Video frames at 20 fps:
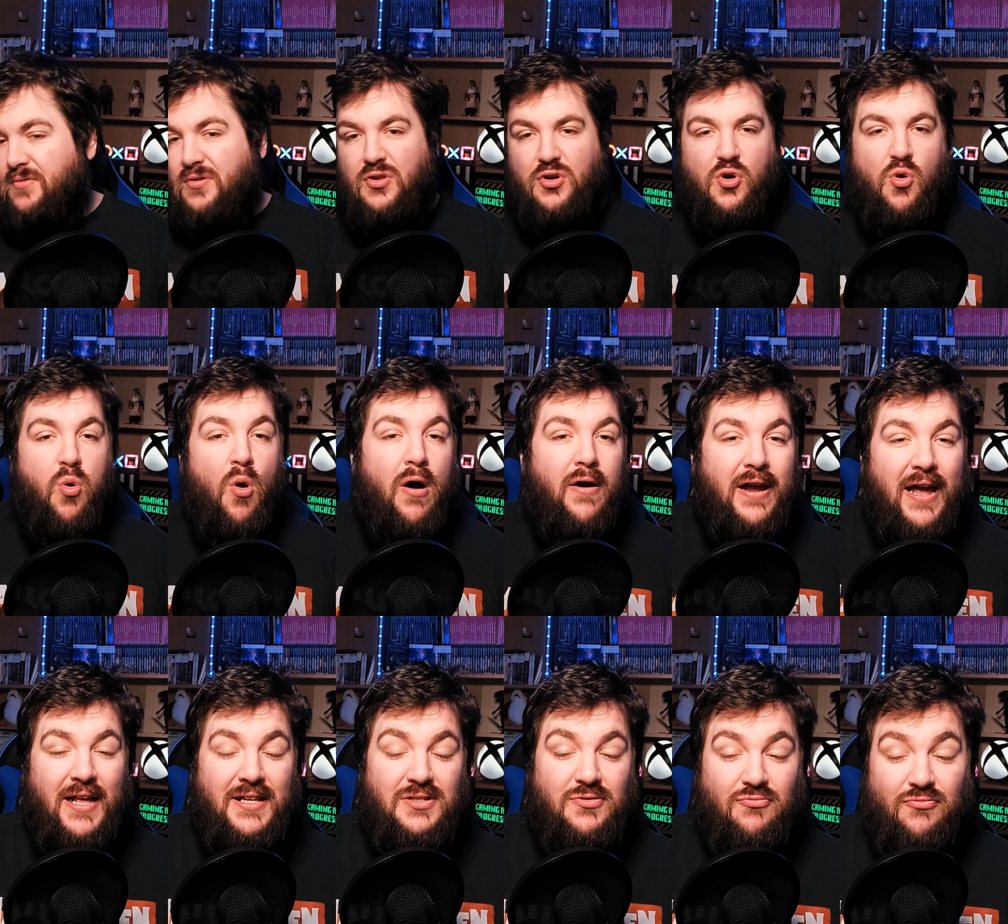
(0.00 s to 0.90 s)
The Quarry
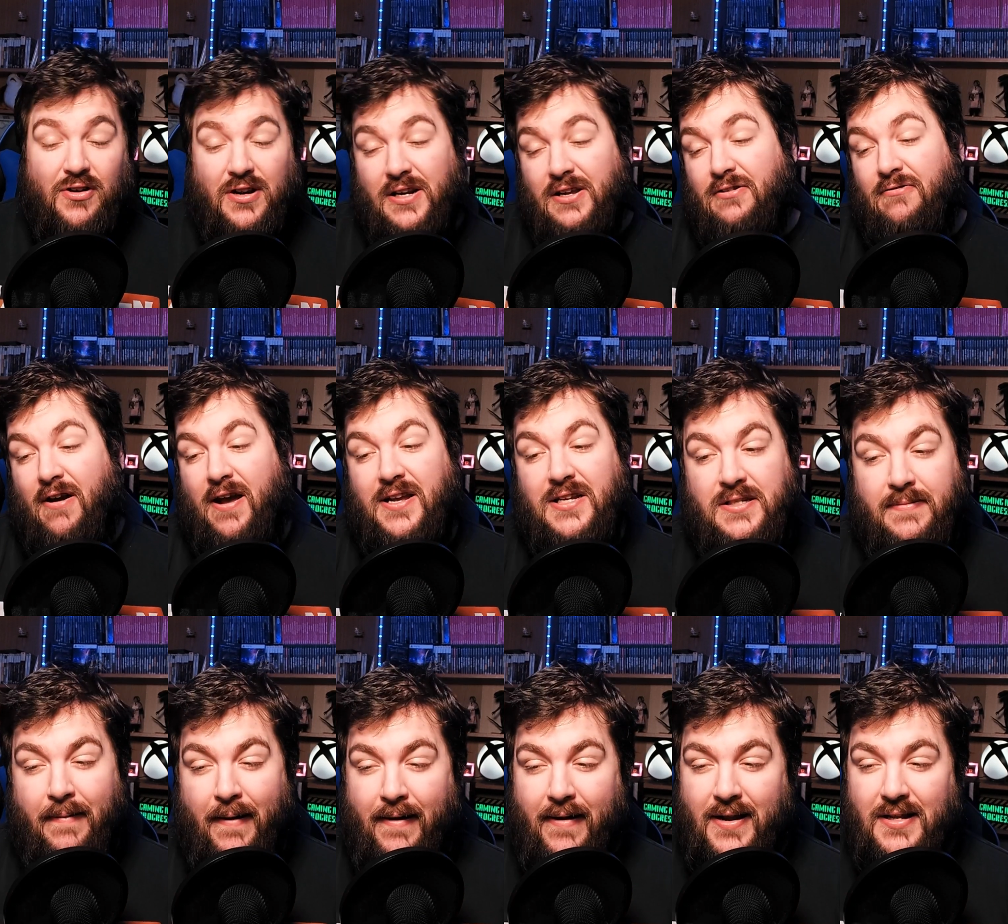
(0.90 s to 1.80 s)
has a really great
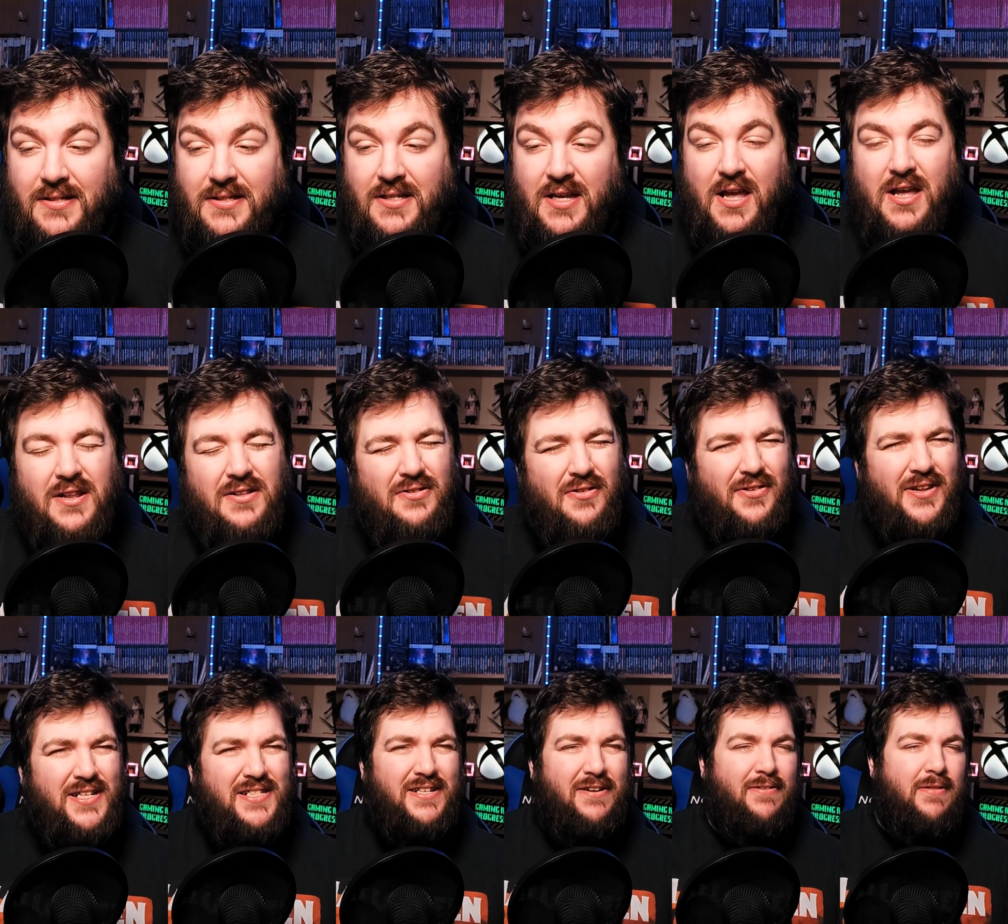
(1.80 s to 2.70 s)
experience. Not
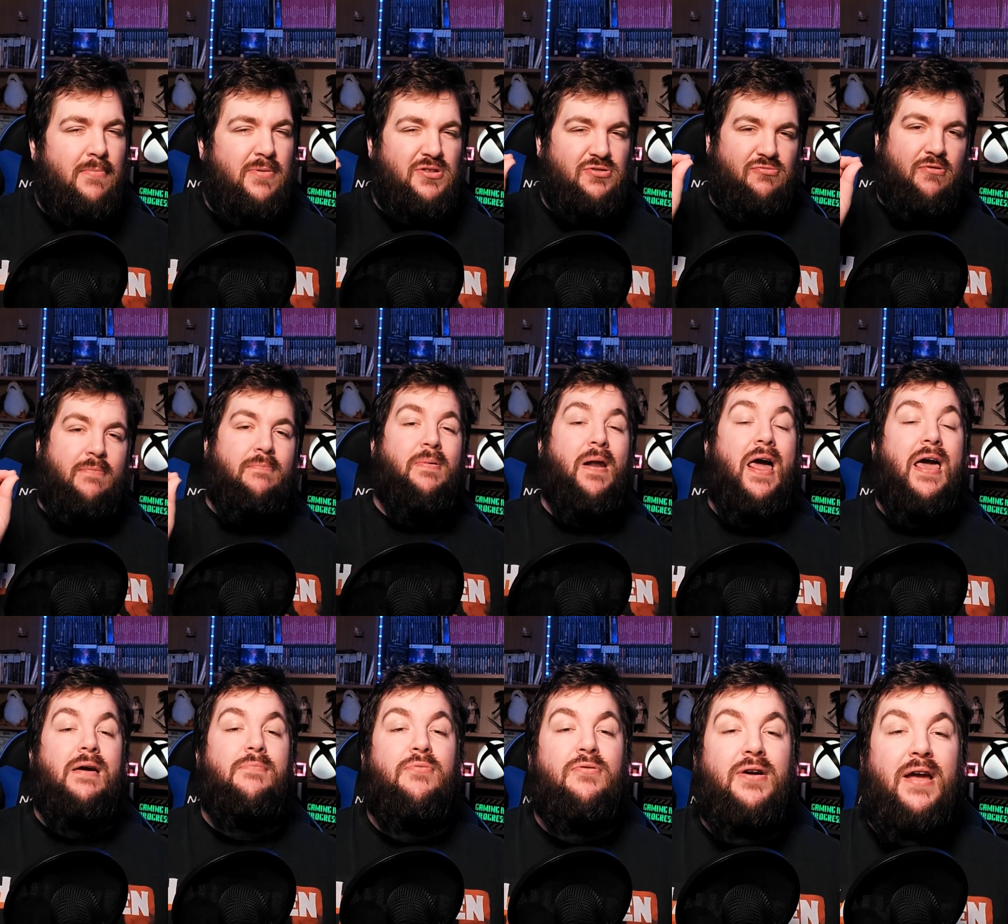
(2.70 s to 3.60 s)
necessarily the most
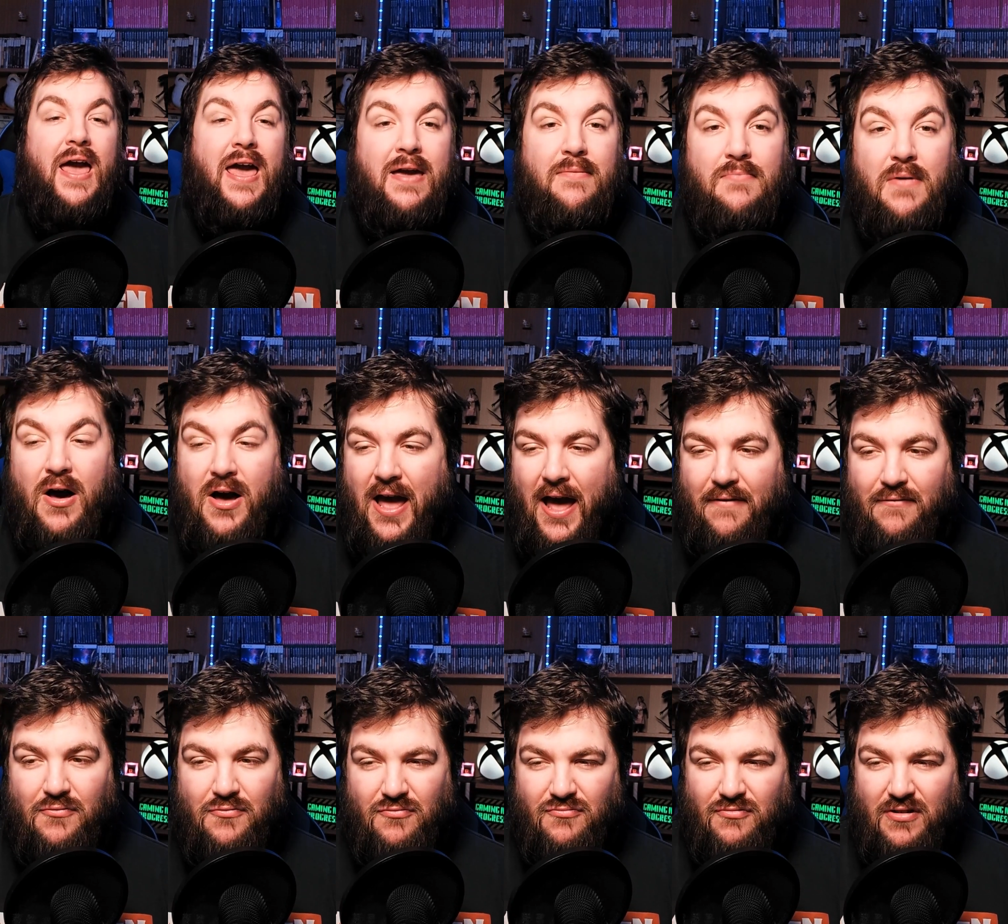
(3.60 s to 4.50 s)
replayable game. I
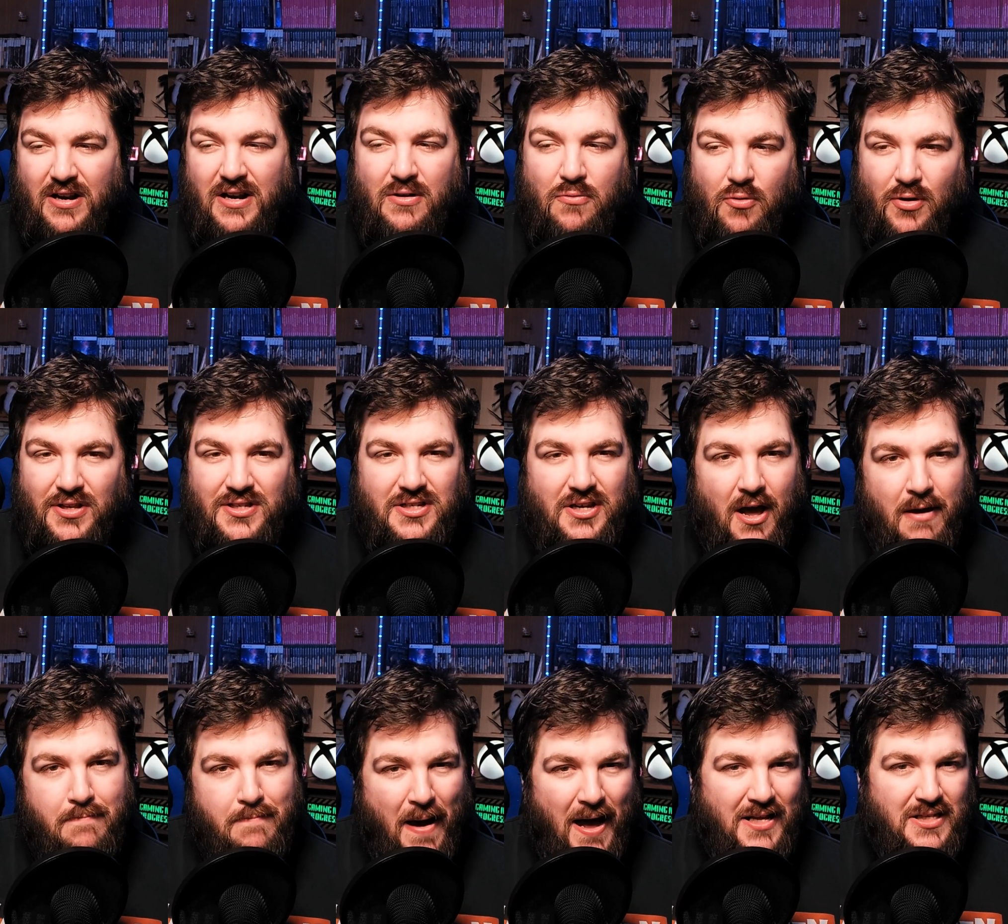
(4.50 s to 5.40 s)
haven't really wanted to go
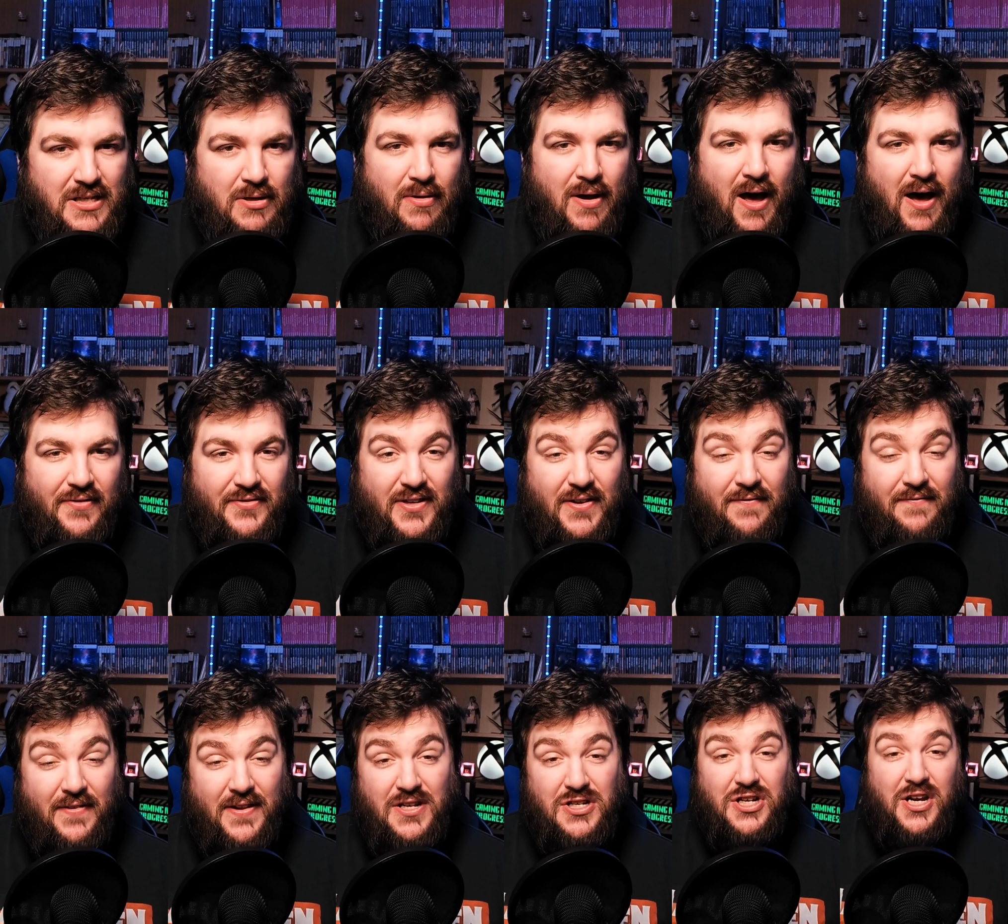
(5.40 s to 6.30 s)
back to it after
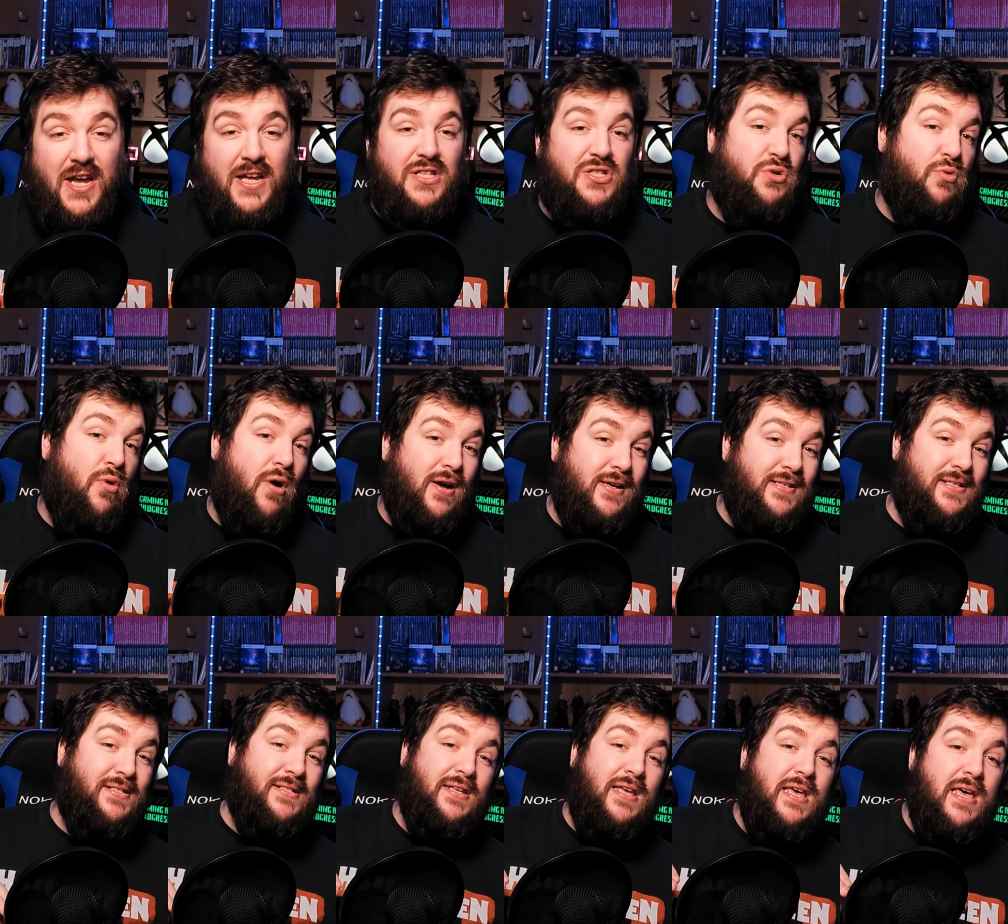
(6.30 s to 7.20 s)
finishing it
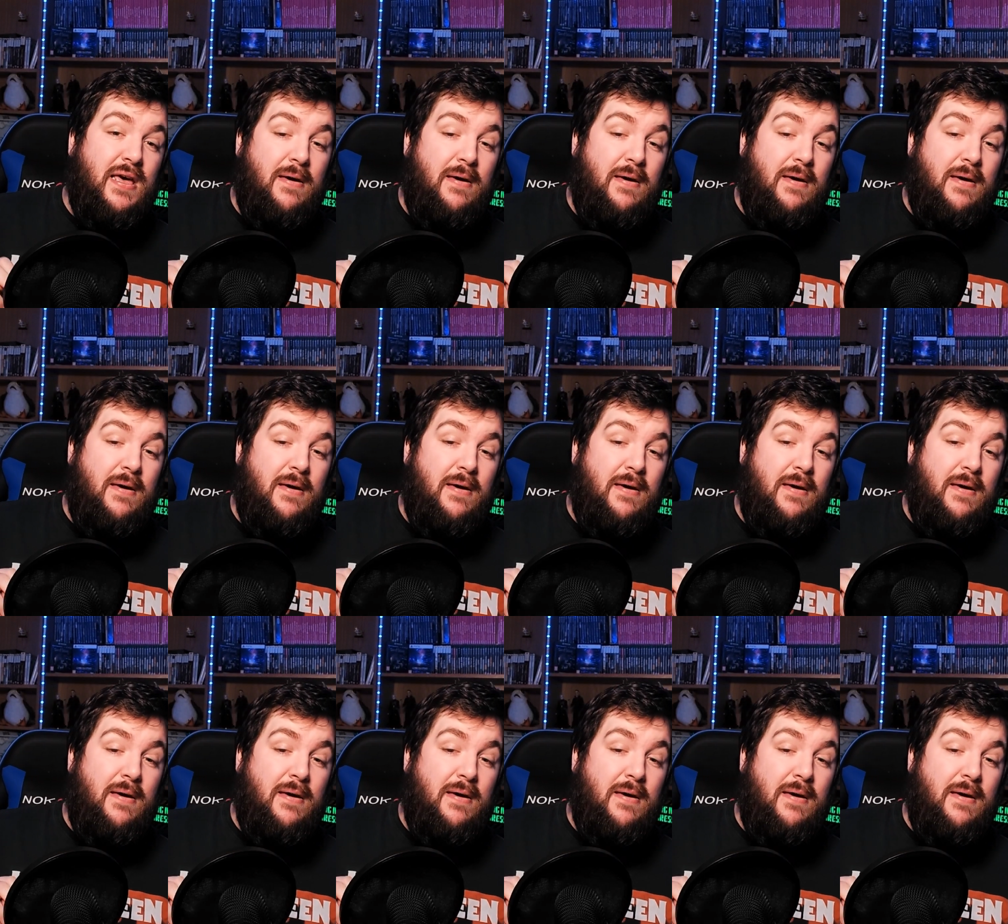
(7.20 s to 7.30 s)
twice.